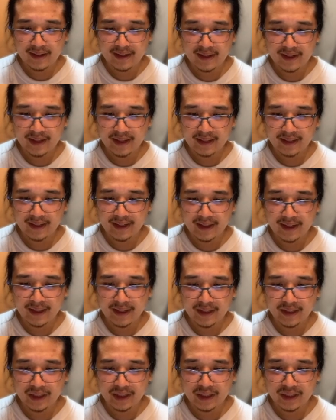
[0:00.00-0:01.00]
and
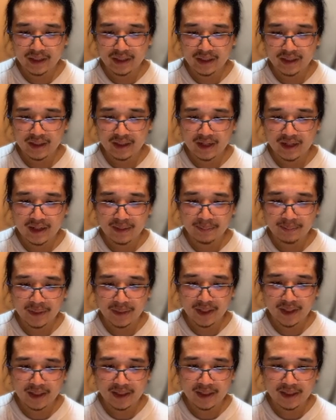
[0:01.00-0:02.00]
then just
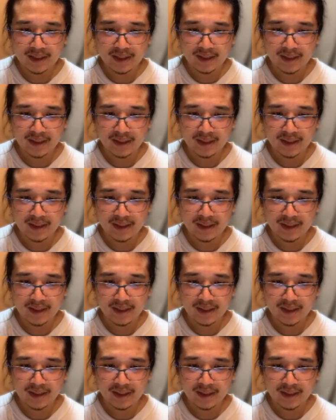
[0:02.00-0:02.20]
copy.